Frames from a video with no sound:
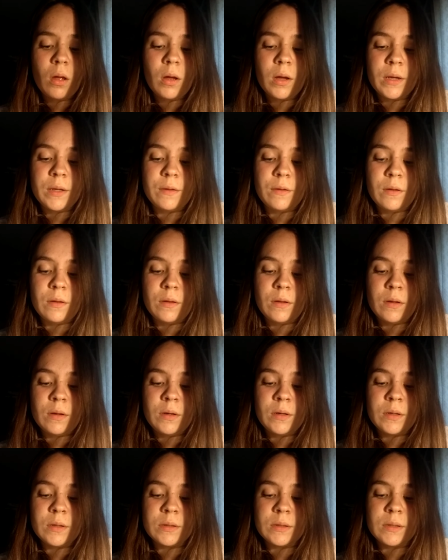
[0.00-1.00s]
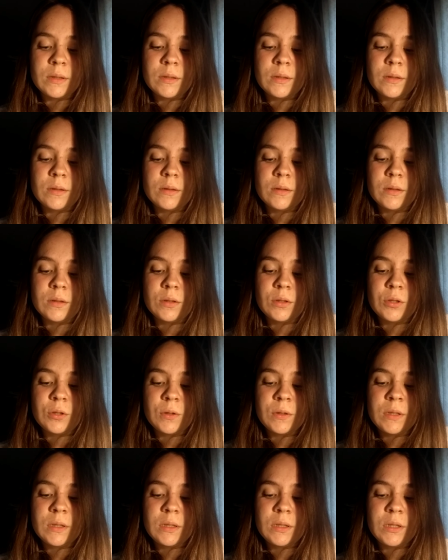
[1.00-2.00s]
and these
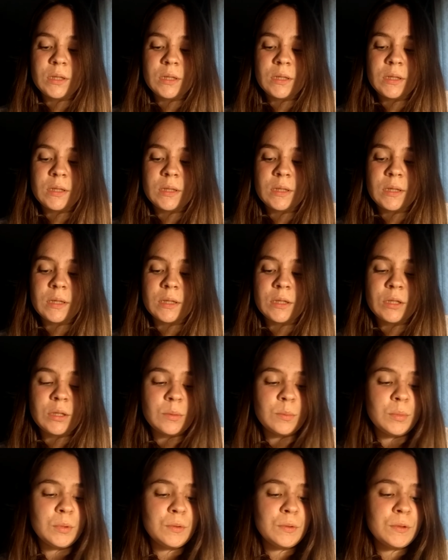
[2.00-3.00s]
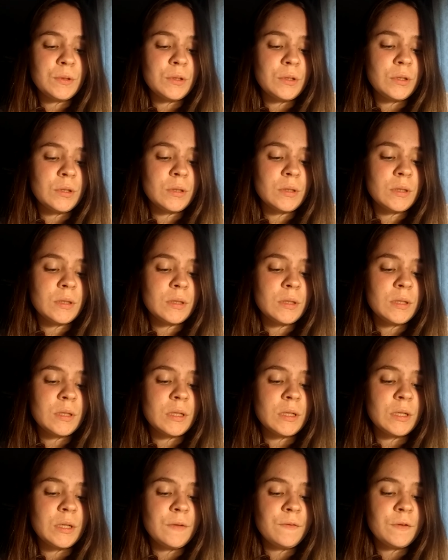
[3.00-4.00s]
toxicities contribute
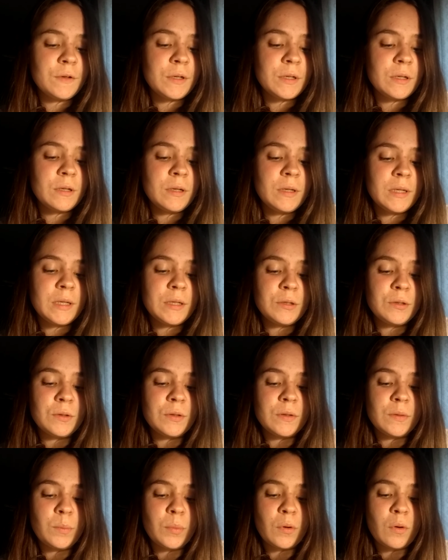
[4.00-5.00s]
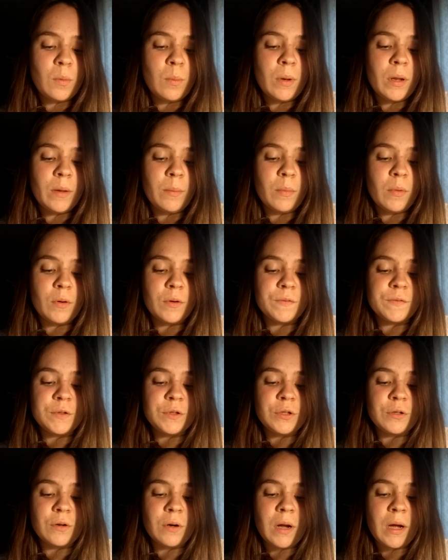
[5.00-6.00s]
significantly to the problem of
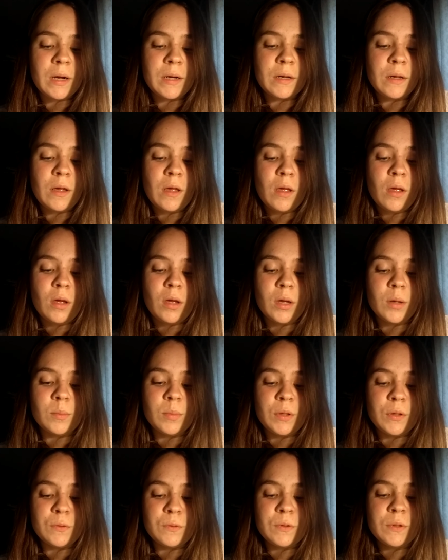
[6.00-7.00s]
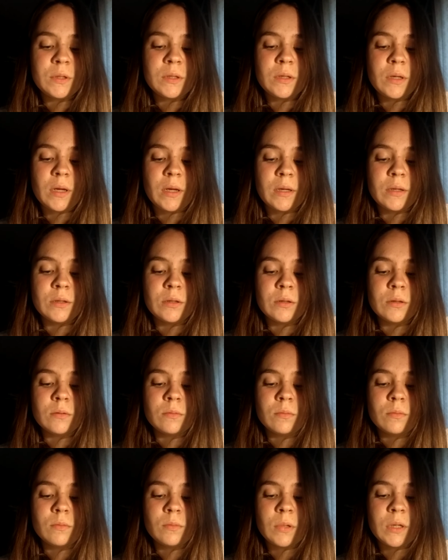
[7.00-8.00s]
drug abuse and
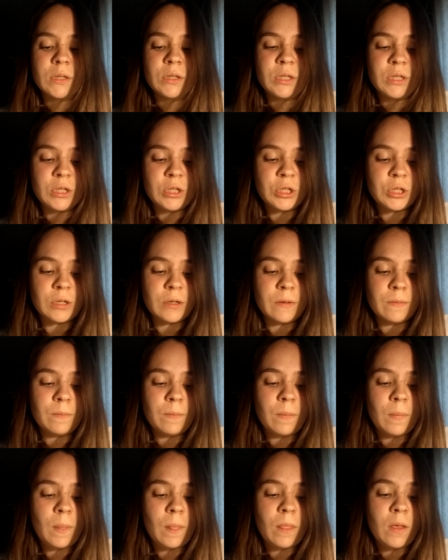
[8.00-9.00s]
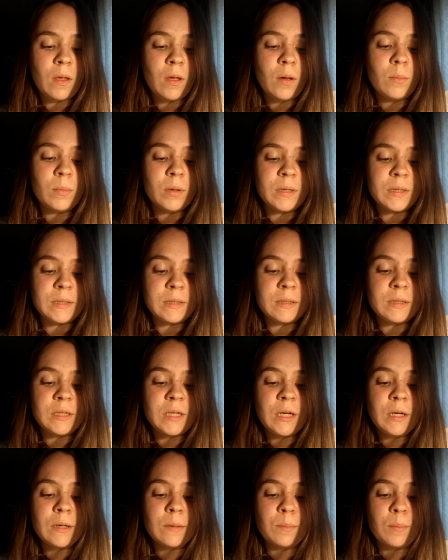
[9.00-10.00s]
addiction. Please
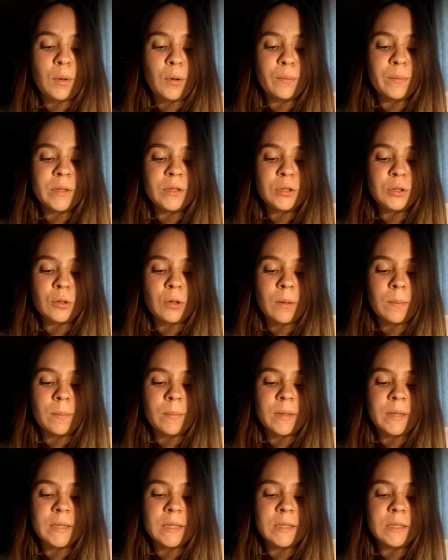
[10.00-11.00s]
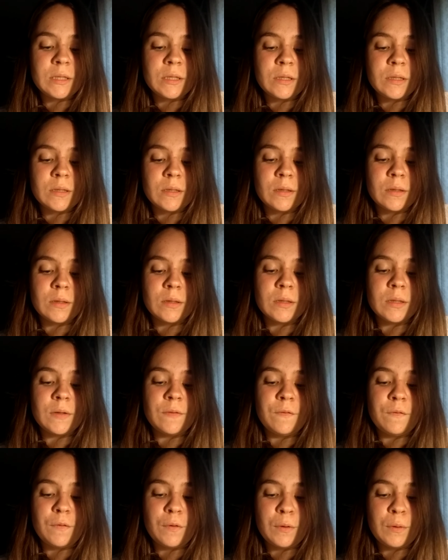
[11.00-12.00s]
take a moment to complete the
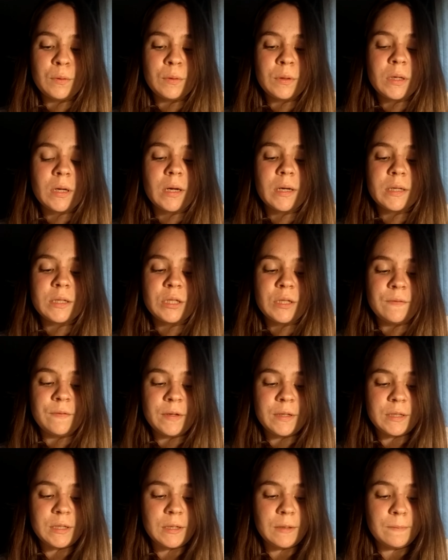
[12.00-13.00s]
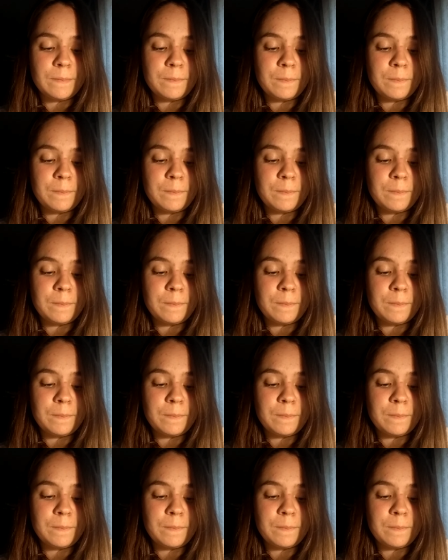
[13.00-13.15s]
following activity.